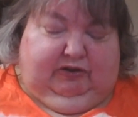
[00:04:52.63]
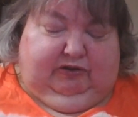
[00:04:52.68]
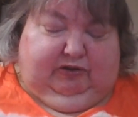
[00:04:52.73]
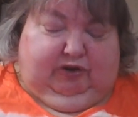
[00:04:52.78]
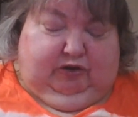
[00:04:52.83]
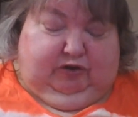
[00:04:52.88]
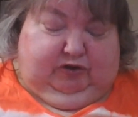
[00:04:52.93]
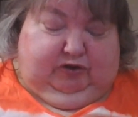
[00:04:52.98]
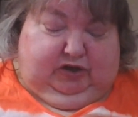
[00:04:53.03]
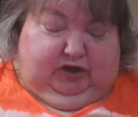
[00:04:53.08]

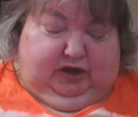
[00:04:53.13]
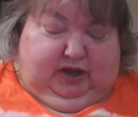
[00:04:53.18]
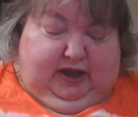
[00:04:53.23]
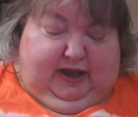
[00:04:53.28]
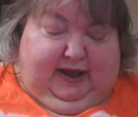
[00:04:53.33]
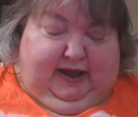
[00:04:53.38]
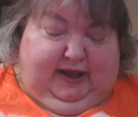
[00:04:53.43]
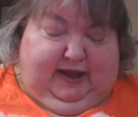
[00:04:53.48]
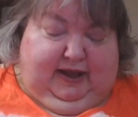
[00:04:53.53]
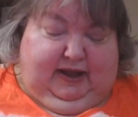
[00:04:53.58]
So
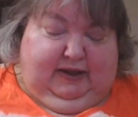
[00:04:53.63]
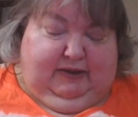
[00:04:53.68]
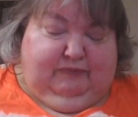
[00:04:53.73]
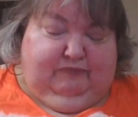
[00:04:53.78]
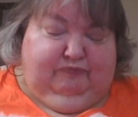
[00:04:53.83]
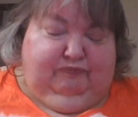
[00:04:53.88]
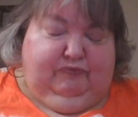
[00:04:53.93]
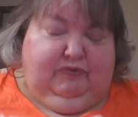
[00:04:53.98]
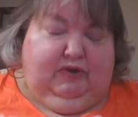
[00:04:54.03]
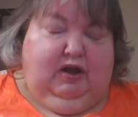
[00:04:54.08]
today,
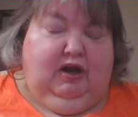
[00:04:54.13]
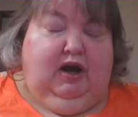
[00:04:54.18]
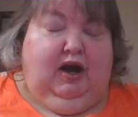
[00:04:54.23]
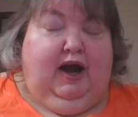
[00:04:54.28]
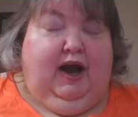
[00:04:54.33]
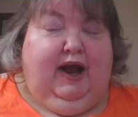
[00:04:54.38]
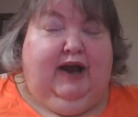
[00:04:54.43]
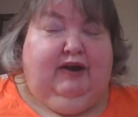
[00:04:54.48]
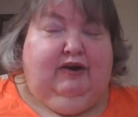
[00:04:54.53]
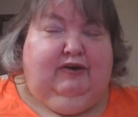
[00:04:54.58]

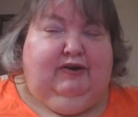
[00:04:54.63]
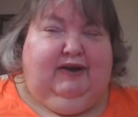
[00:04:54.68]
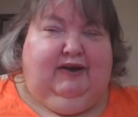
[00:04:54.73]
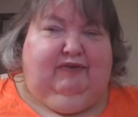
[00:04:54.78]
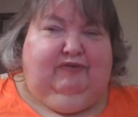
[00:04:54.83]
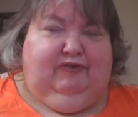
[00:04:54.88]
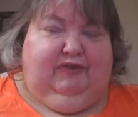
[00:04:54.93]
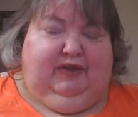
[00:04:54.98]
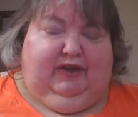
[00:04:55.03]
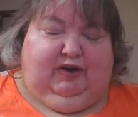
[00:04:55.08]
I don't
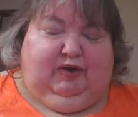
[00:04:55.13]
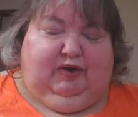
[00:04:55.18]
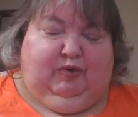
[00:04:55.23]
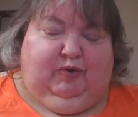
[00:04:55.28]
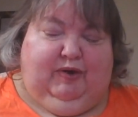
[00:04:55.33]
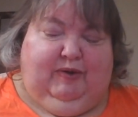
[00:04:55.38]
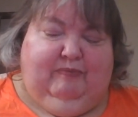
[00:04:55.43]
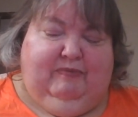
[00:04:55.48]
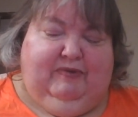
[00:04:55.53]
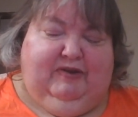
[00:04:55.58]
have the
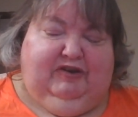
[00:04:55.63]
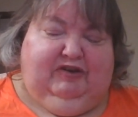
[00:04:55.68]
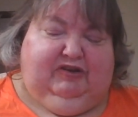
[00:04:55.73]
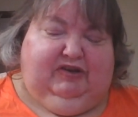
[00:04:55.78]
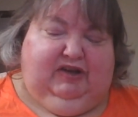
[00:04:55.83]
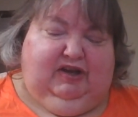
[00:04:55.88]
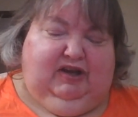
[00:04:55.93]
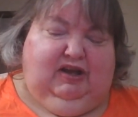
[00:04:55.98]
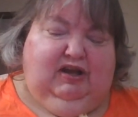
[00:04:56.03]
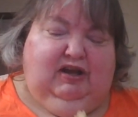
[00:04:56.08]
equipment
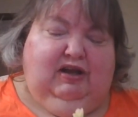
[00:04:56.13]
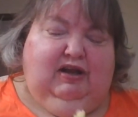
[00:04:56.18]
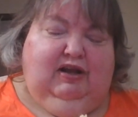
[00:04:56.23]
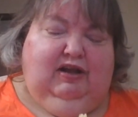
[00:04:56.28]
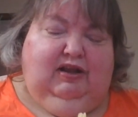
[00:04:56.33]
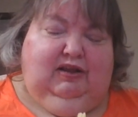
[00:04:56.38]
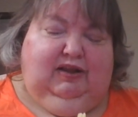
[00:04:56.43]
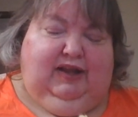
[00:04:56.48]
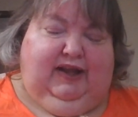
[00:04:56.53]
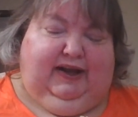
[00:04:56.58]
to
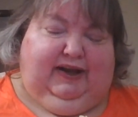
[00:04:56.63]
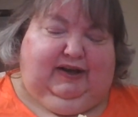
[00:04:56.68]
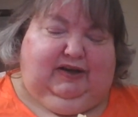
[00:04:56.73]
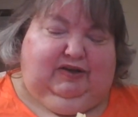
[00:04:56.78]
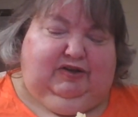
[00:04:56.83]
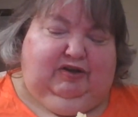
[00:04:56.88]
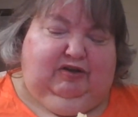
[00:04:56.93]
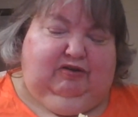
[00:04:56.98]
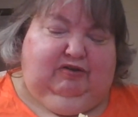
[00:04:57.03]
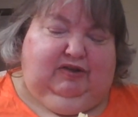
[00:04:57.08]
like
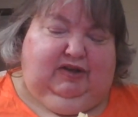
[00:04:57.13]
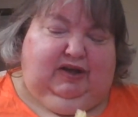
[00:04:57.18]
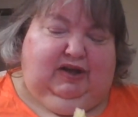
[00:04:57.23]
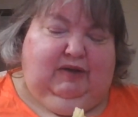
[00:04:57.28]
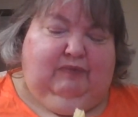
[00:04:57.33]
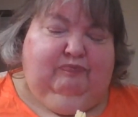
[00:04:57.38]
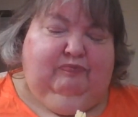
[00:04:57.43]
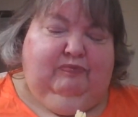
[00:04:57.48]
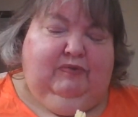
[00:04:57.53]
do the